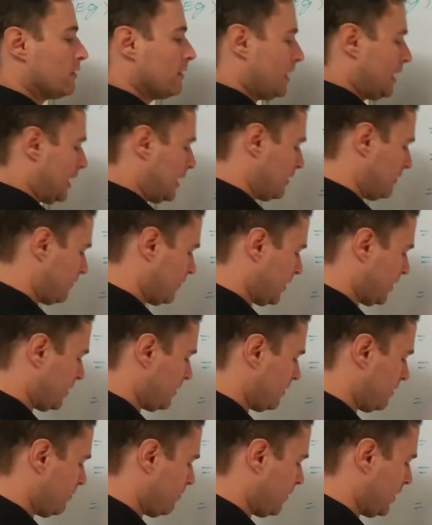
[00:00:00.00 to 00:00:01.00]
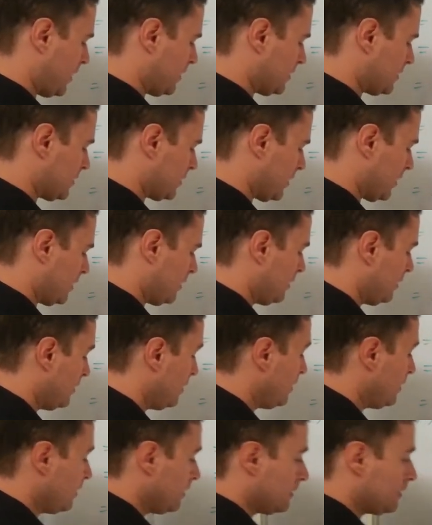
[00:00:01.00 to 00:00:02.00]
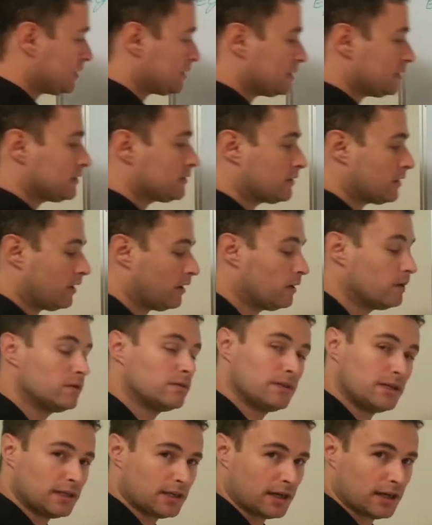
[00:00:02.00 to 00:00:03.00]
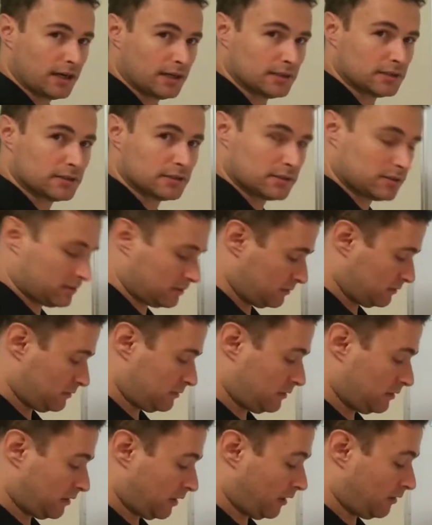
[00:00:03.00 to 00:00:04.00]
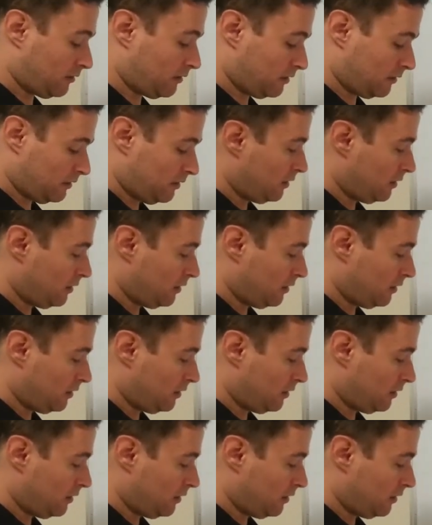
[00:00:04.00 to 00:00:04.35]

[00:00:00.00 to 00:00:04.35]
Negative 9, minus 9. This is the only case, okay,